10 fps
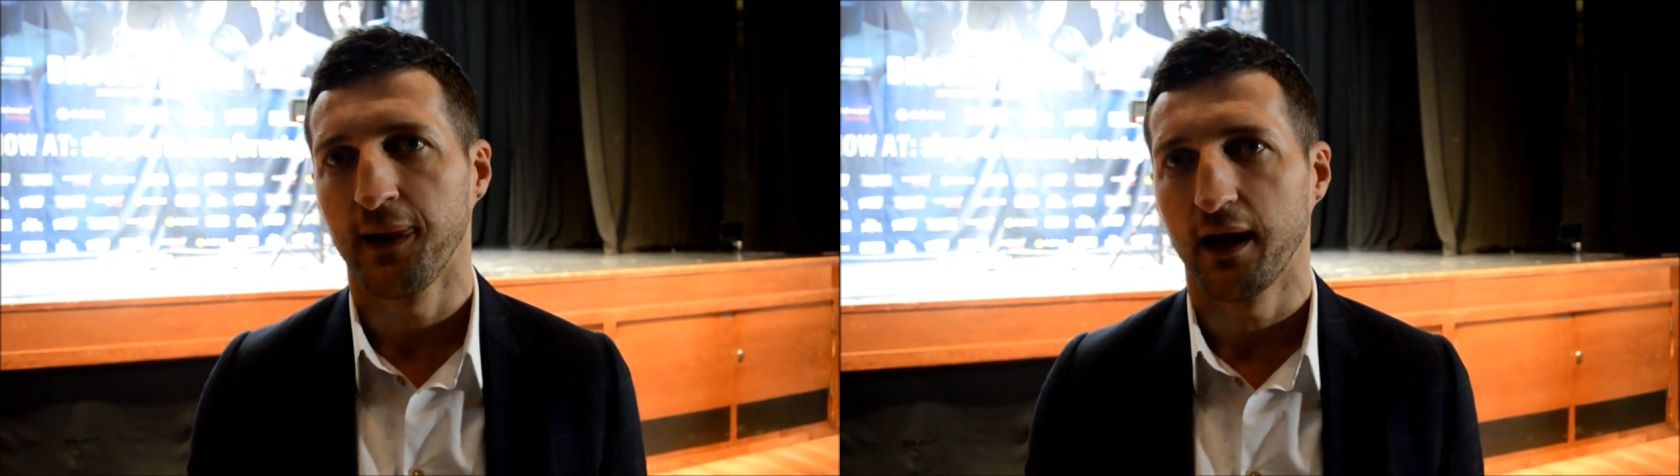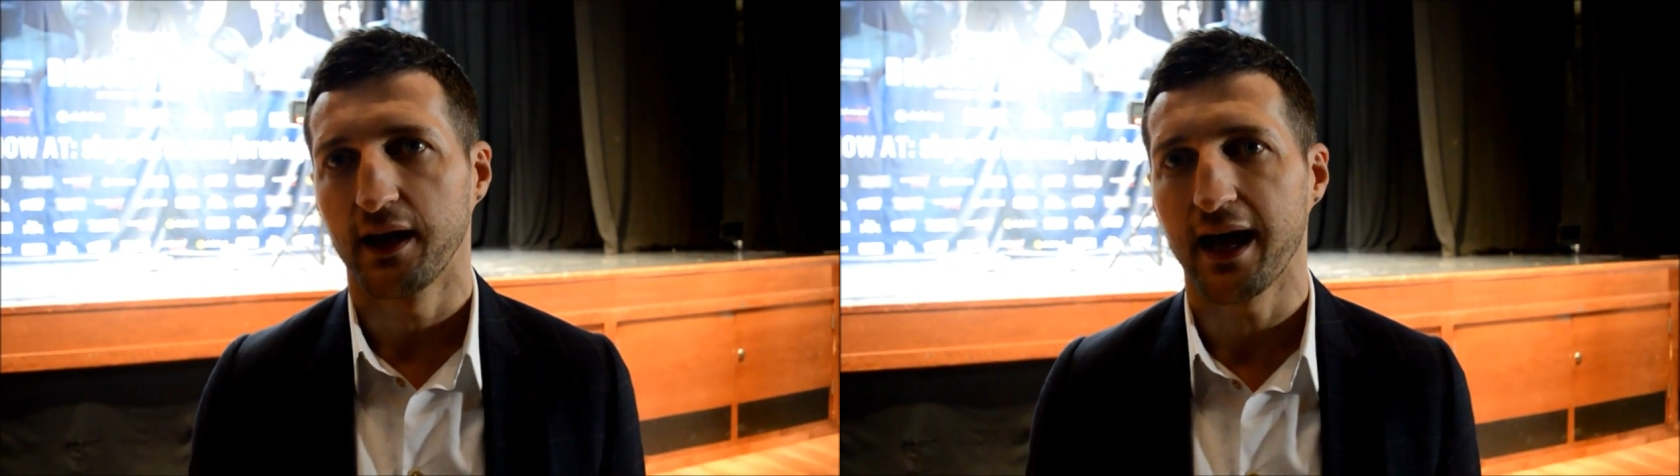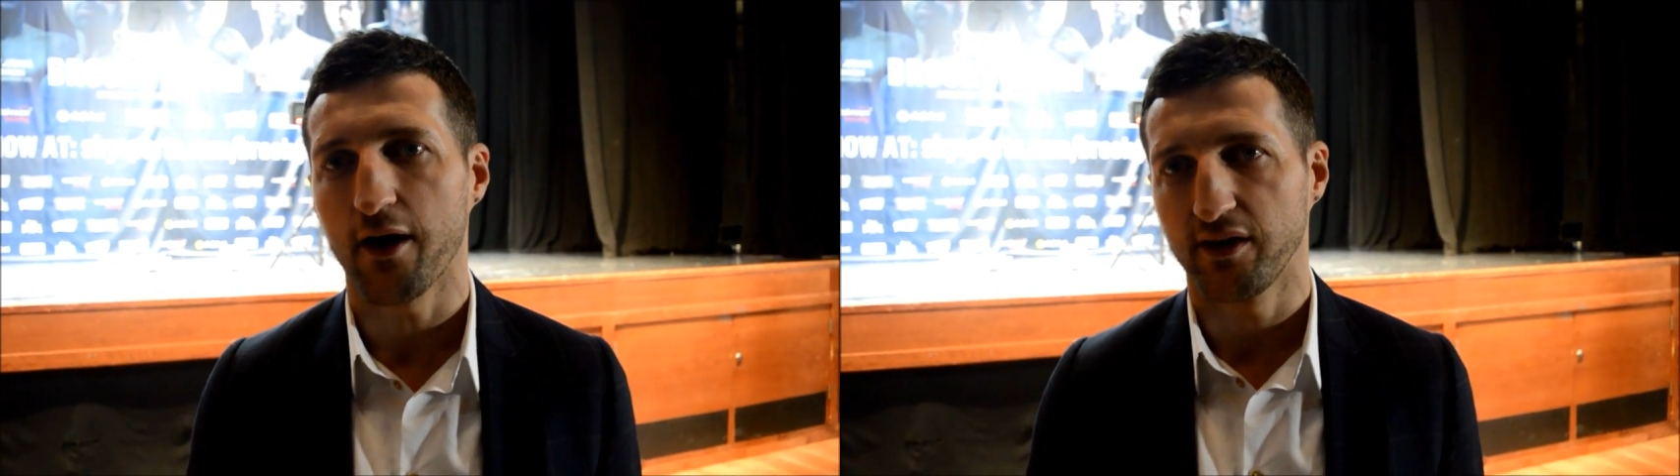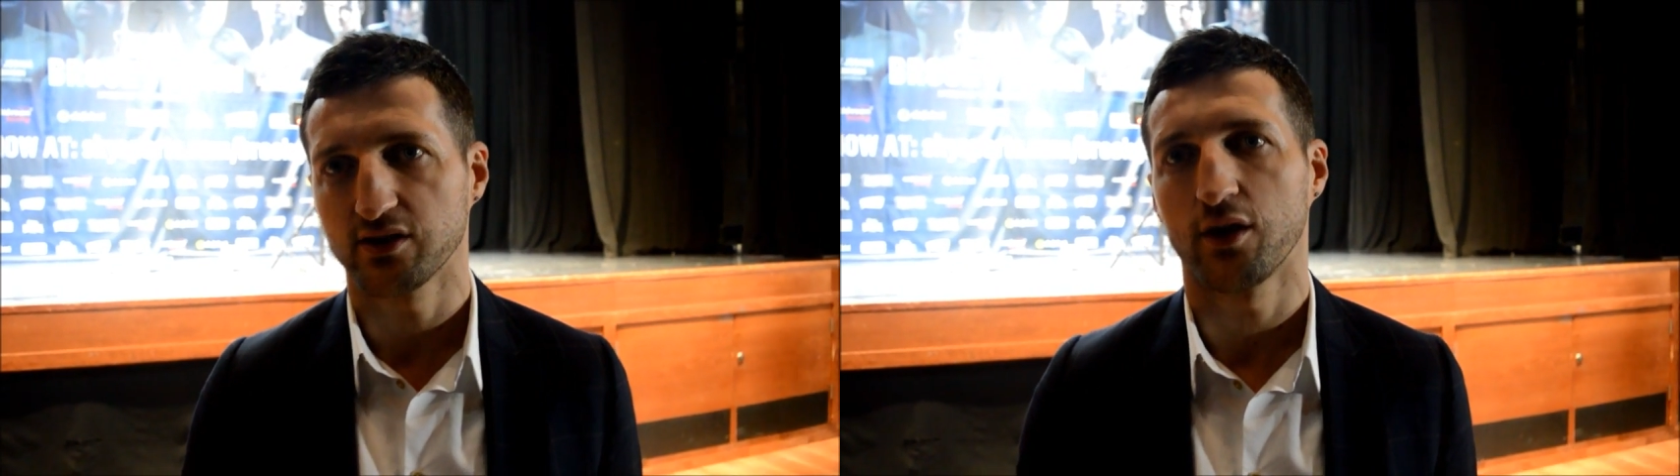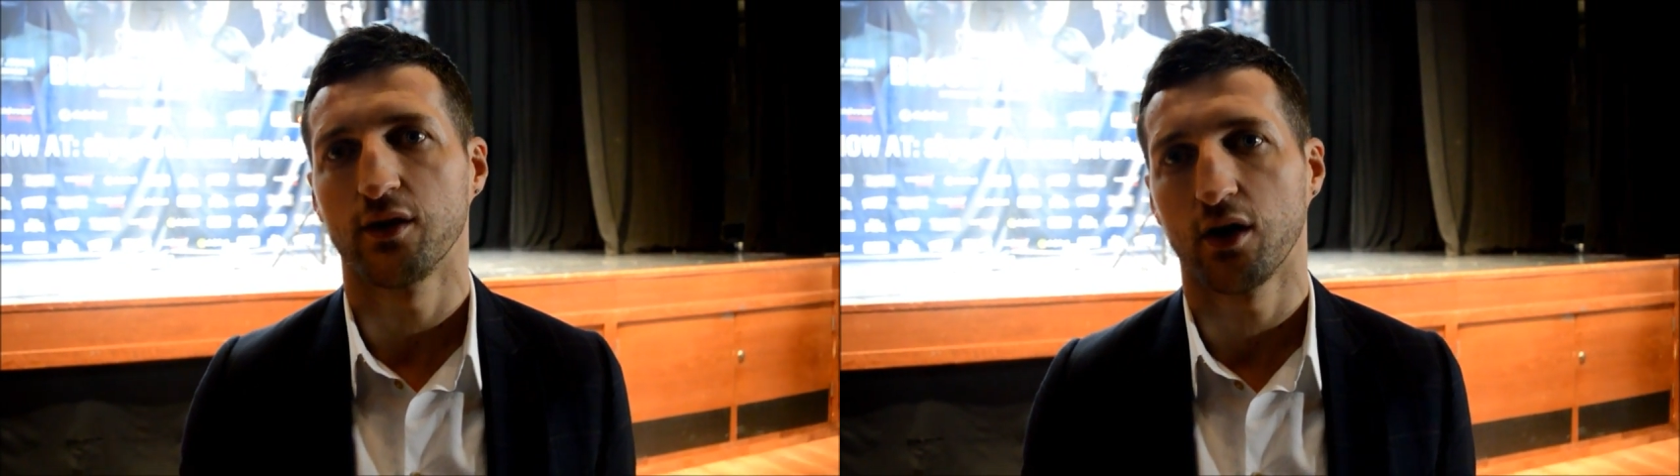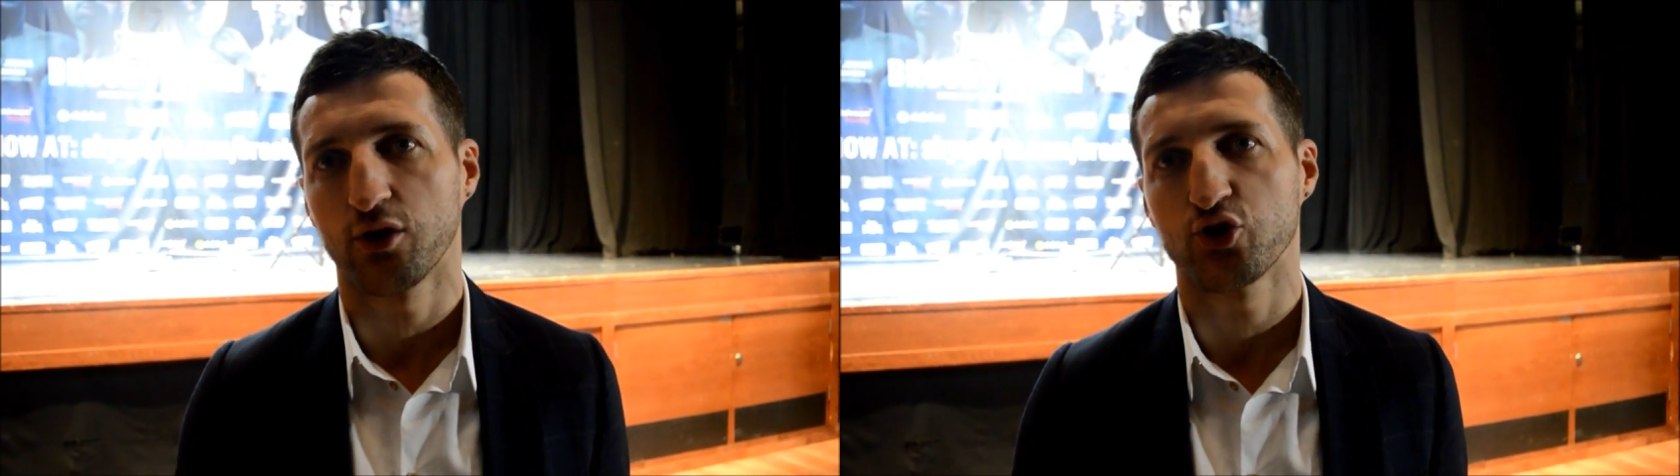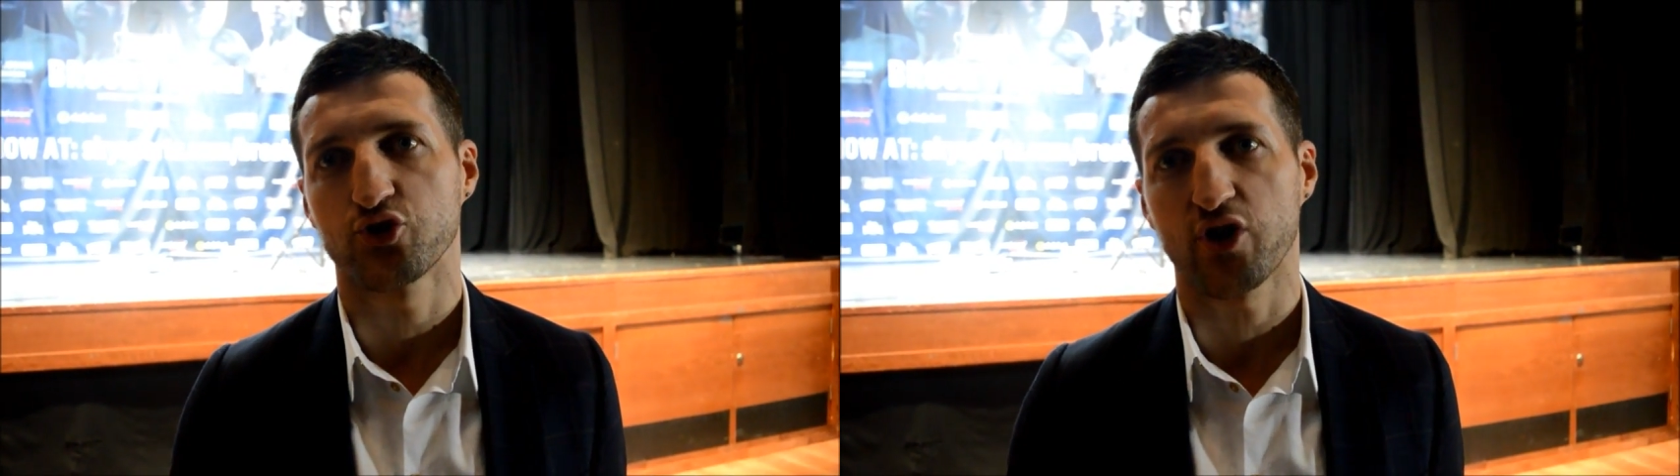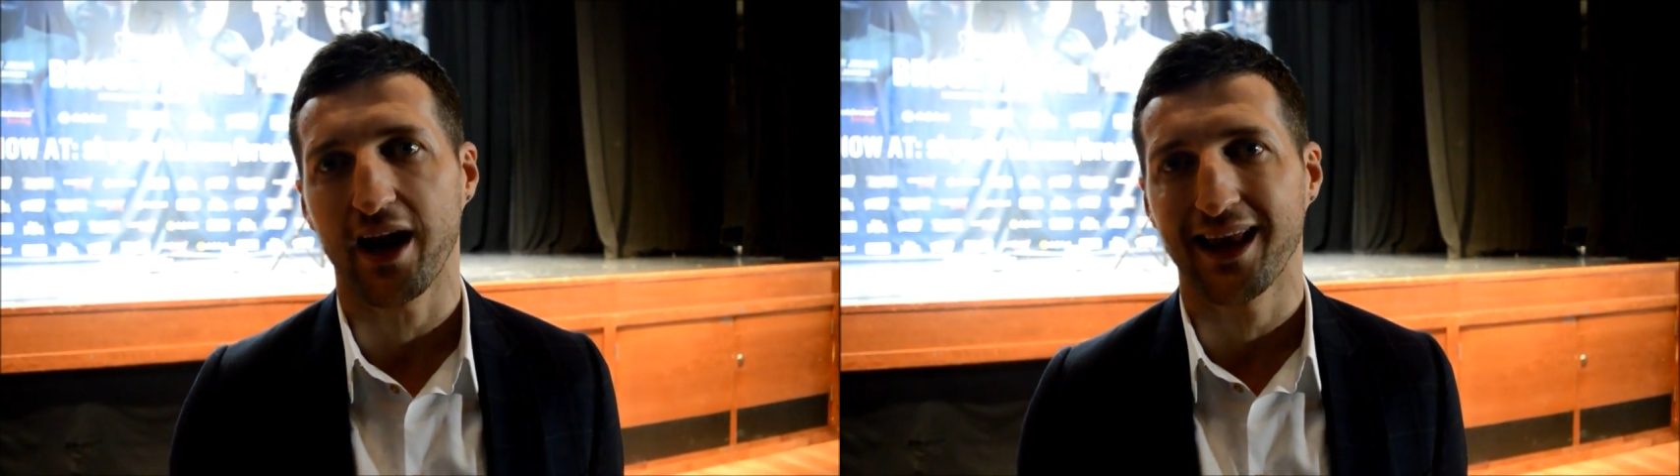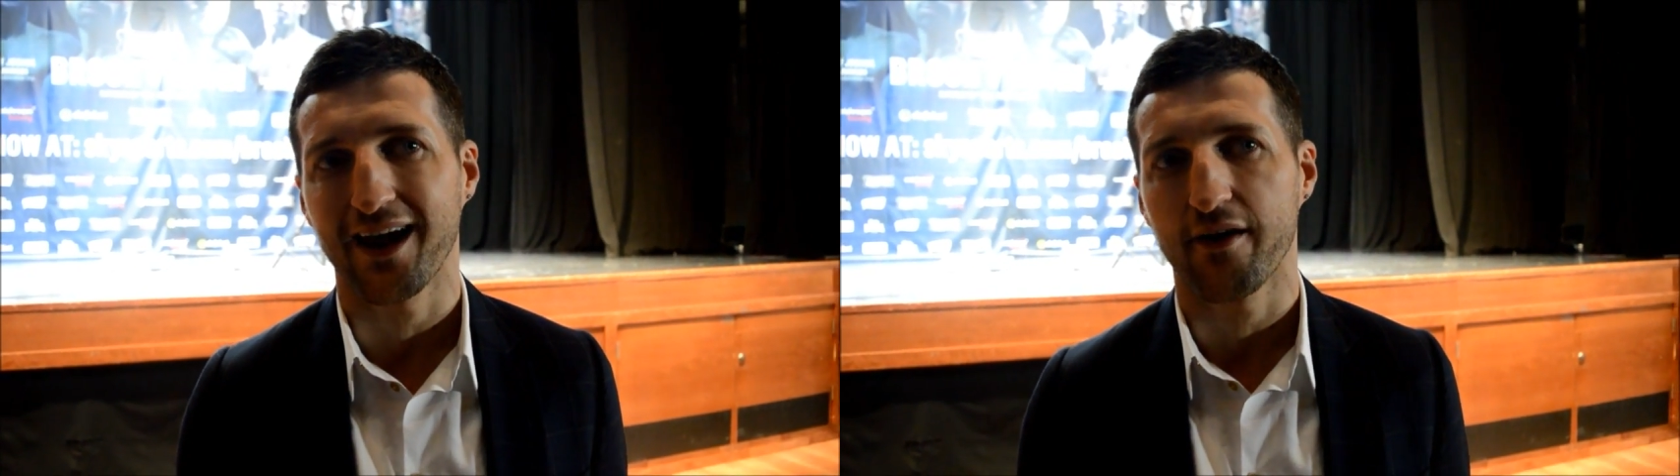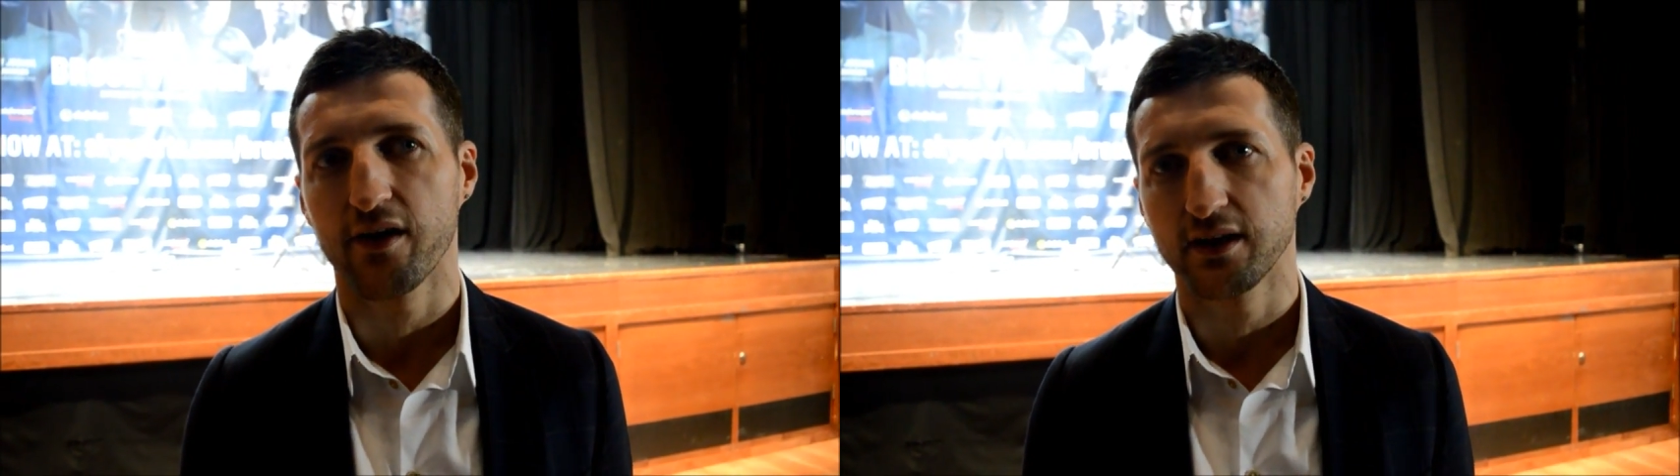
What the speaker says: and now he's on the straight and narrow.